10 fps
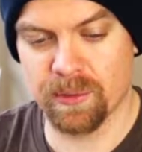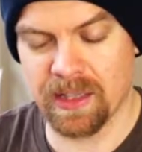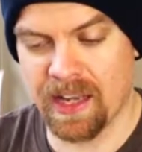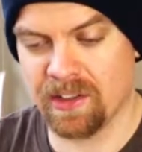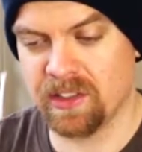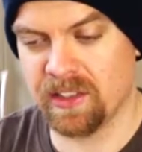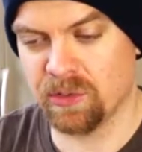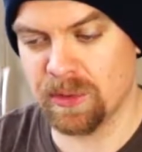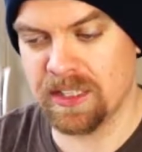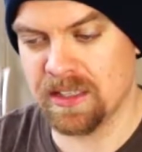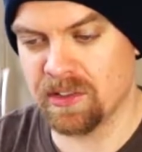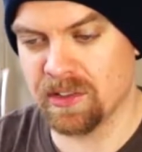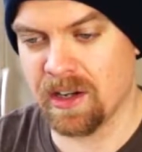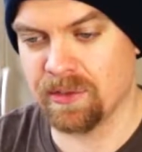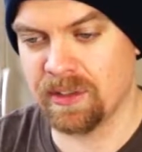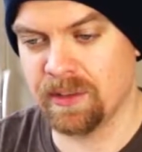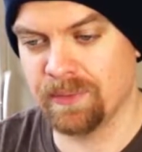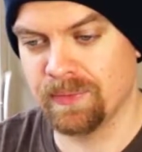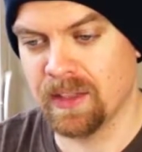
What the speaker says: relaxing and drinking this coffee,